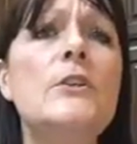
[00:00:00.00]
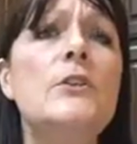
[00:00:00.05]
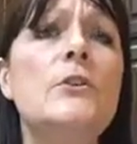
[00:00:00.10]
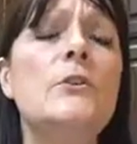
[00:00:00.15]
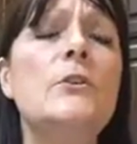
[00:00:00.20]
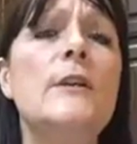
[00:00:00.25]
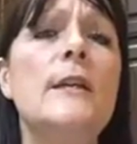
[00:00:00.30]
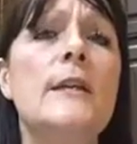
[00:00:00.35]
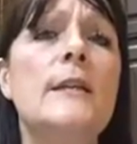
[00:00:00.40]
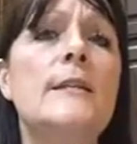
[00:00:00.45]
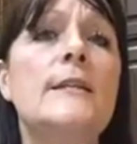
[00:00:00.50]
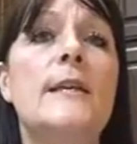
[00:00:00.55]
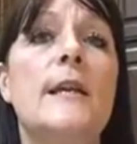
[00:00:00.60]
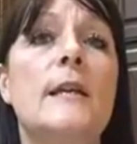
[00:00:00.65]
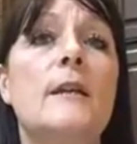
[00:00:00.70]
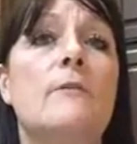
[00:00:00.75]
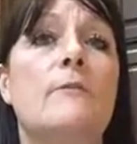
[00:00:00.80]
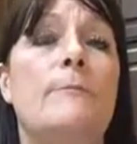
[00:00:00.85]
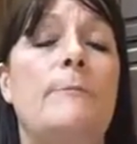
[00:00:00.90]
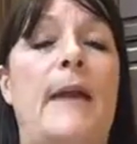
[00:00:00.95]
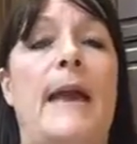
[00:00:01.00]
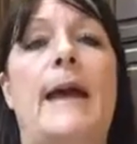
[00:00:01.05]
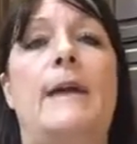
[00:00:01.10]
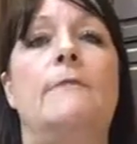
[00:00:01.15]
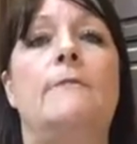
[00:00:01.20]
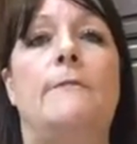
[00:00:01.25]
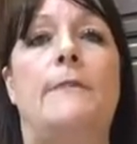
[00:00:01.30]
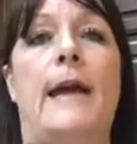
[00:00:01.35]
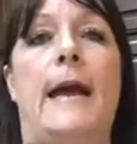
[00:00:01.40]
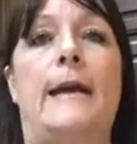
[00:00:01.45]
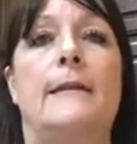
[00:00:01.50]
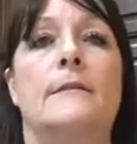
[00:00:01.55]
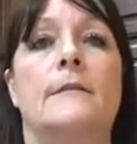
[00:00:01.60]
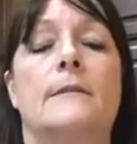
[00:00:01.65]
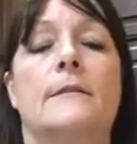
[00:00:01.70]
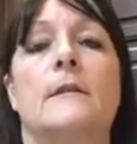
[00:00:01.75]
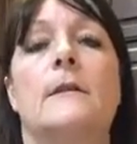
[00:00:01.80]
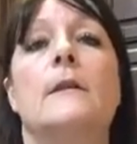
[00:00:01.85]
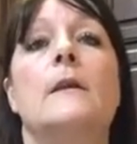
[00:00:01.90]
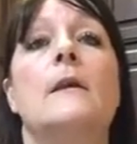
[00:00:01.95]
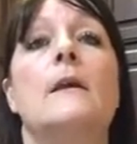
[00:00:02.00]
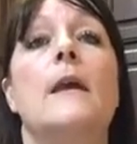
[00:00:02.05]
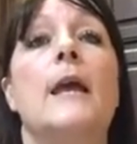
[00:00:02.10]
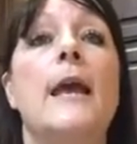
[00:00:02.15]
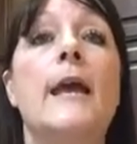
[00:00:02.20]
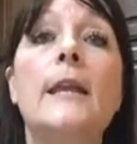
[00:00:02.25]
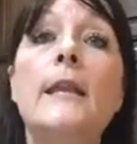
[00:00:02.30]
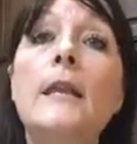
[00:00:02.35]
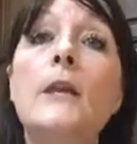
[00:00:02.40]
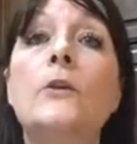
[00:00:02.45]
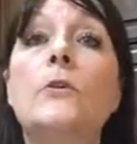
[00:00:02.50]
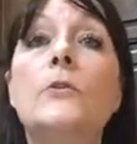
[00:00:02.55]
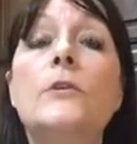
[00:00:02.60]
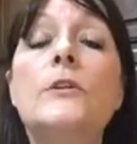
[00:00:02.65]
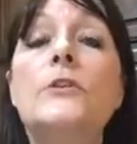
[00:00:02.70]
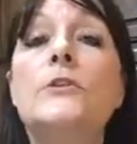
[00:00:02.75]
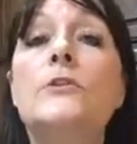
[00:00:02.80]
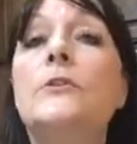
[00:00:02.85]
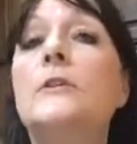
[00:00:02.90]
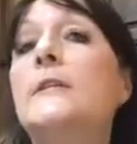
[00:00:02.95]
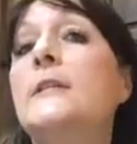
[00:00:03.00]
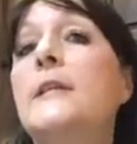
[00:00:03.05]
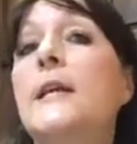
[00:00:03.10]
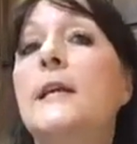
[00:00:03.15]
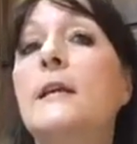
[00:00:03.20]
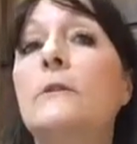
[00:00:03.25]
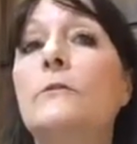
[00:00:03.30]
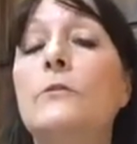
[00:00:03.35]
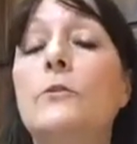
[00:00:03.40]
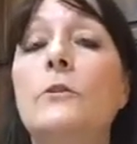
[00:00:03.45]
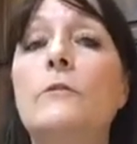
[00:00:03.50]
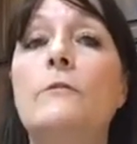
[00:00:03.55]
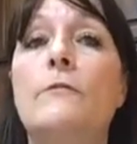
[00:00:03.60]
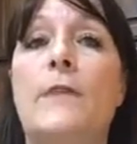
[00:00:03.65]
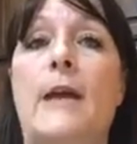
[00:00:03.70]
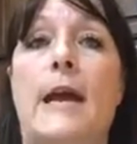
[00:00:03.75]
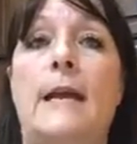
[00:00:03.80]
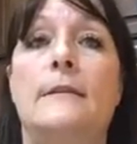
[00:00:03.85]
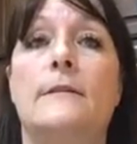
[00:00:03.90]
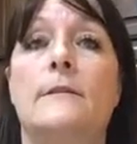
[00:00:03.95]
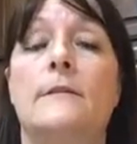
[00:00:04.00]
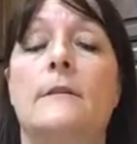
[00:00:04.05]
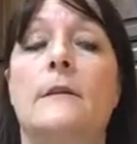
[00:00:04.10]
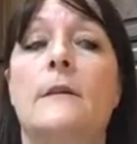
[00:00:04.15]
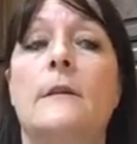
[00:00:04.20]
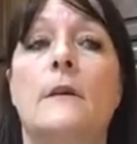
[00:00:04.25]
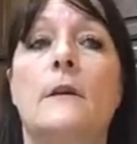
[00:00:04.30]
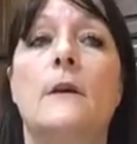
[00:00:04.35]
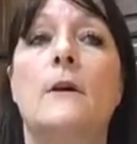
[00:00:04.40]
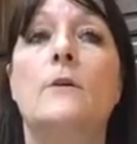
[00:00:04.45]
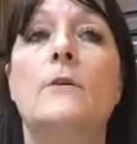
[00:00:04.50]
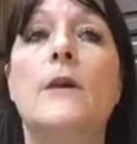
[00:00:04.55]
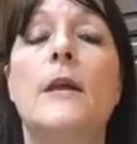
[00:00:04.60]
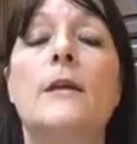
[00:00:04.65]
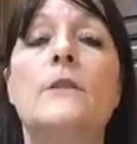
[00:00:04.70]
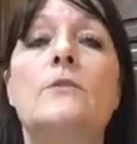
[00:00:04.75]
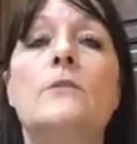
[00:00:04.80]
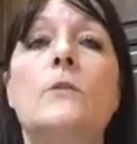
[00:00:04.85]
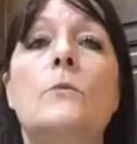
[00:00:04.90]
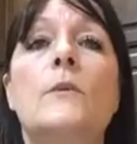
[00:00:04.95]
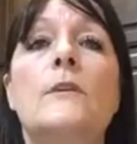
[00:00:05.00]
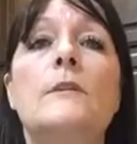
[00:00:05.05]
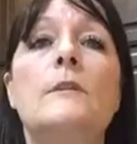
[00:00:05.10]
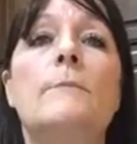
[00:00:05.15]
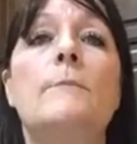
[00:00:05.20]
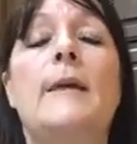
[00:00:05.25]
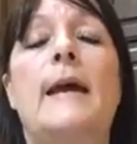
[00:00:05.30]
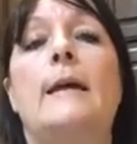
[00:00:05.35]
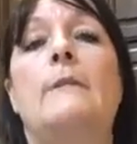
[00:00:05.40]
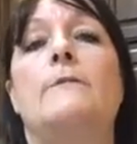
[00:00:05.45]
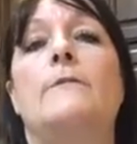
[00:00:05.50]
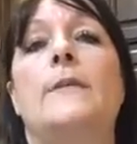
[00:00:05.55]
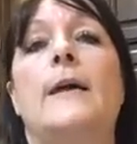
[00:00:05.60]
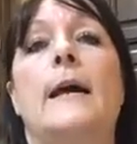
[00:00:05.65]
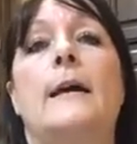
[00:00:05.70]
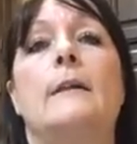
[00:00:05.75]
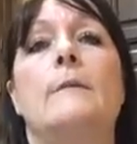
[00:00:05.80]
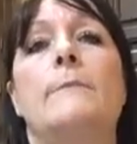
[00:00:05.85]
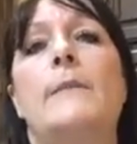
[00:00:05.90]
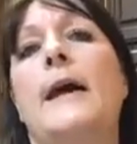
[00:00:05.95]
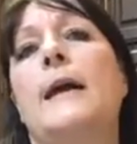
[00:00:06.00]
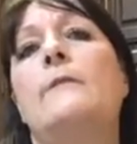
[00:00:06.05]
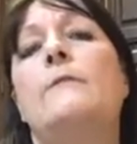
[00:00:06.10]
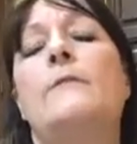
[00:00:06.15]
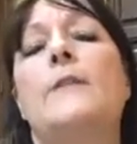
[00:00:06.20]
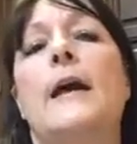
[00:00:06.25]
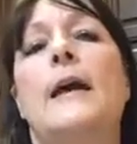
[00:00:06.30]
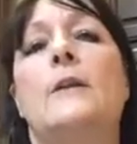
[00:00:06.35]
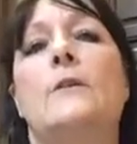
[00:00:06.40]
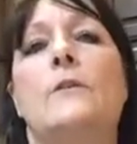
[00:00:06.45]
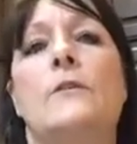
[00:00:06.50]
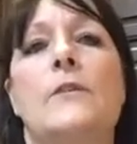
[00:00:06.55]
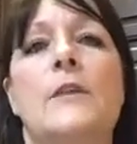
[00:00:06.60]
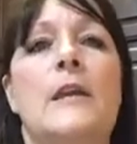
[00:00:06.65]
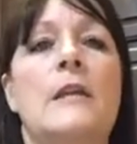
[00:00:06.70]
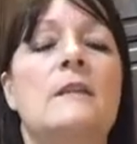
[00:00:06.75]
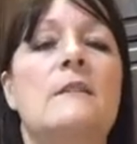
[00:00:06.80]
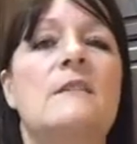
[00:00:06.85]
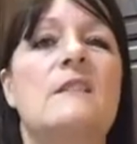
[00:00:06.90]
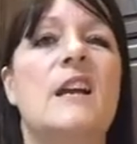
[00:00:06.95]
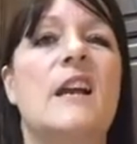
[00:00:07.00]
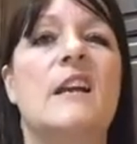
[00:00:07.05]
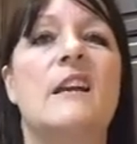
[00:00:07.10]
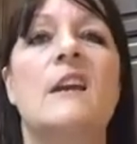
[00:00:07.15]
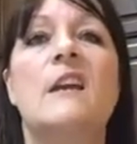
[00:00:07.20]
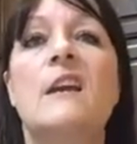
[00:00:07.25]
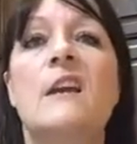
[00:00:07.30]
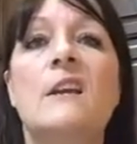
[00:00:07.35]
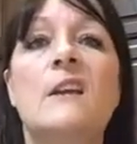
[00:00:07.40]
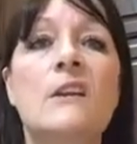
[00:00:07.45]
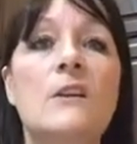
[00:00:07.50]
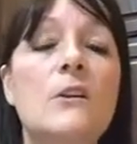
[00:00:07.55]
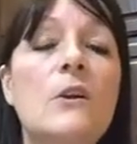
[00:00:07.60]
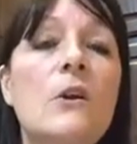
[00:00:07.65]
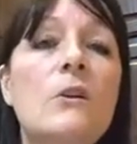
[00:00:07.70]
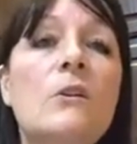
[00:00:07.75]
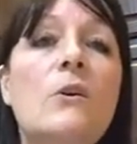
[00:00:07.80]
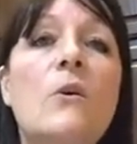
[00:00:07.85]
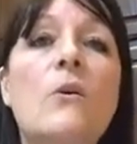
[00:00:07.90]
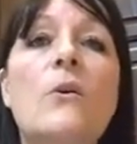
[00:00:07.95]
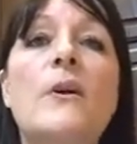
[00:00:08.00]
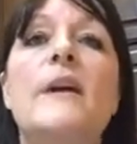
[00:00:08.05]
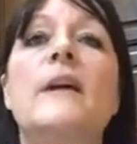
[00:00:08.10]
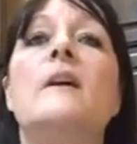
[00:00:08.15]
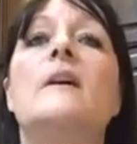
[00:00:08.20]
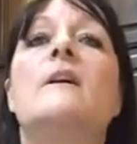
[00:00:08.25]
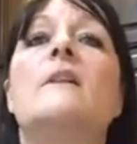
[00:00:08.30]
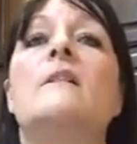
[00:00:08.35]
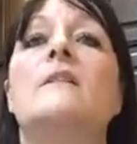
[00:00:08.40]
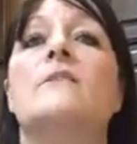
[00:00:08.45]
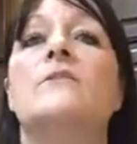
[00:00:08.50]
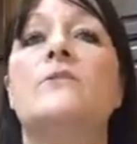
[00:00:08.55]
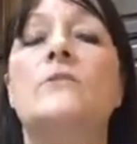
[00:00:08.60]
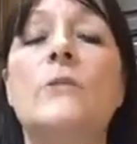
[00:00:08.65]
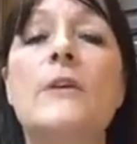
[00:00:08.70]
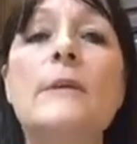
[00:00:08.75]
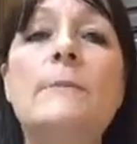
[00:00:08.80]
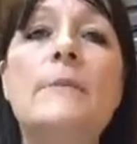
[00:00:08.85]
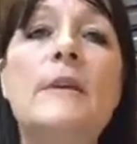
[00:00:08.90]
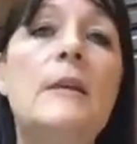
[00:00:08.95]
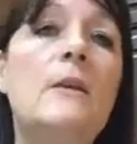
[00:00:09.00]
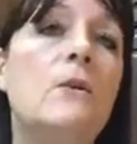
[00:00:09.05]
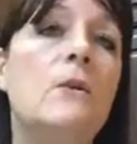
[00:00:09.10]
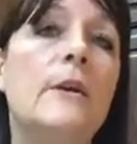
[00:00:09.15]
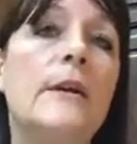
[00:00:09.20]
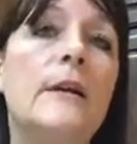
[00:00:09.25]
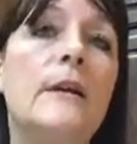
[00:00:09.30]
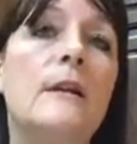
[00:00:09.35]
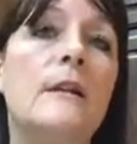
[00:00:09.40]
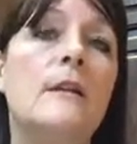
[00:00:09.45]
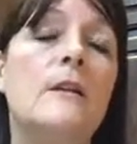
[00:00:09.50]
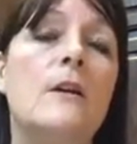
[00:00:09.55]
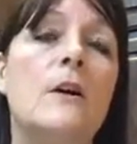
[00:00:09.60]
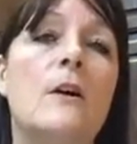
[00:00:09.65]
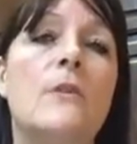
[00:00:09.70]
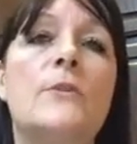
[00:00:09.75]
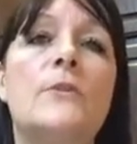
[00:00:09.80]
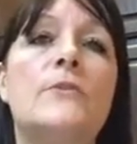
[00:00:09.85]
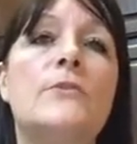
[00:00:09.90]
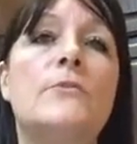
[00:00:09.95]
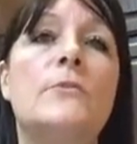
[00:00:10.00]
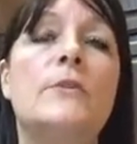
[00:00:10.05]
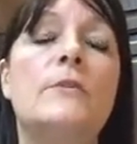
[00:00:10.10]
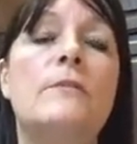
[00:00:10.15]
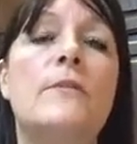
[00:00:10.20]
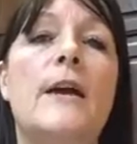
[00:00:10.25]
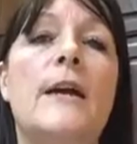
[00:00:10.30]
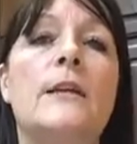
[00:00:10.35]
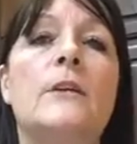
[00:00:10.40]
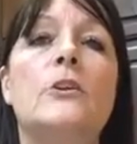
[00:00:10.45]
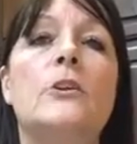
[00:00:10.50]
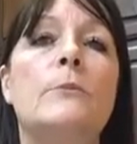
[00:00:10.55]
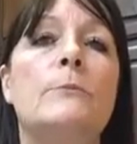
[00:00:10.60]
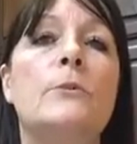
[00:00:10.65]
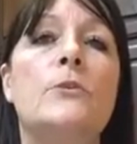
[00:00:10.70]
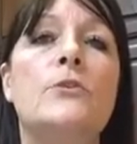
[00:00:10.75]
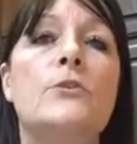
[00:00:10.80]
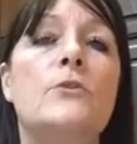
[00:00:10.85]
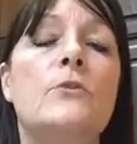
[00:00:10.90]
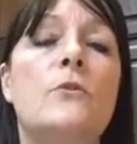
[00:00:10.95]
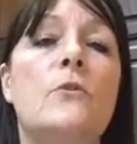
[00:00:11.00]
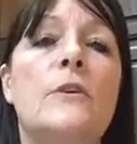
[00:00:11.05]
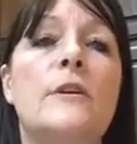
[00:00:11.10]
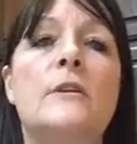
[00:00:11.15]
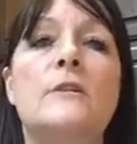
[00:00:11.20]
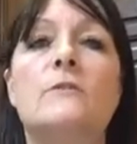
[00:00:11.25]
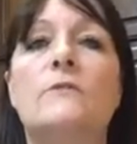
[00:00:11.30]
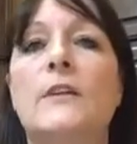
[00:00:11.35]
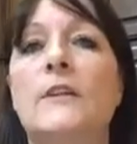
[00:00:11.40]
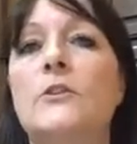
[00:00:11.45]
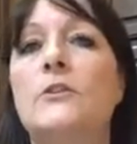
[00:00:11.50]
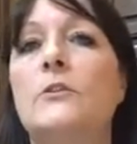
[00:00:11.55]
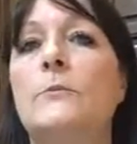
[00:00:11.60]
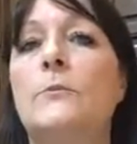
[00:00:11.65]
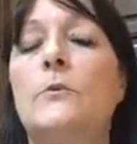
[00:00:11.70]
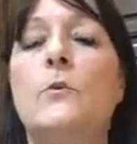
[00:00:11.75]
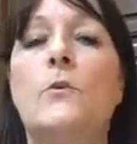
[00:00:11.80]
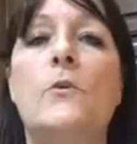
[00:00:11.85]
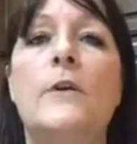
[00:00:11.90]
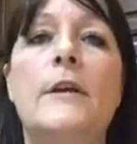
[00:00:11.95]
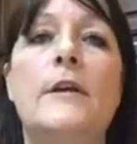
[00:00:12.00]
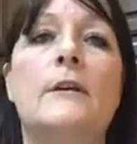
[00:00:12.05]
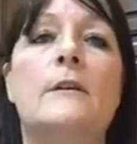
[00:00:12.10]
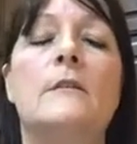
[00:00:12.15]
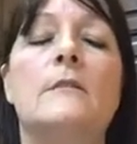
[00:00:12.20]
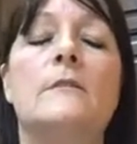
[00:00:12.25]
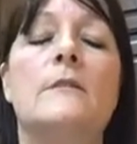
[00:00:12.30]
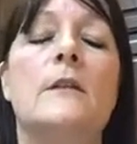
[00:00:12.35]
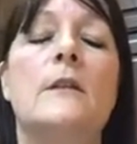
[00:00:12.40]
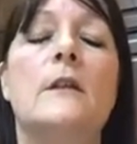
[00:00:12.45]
your intake of bad fats and increase your intake of good fats. Okay, so what's a bad fat? A bad fat are things like canola oil and soybean oil and all those refined commercial oils, vegetable oils,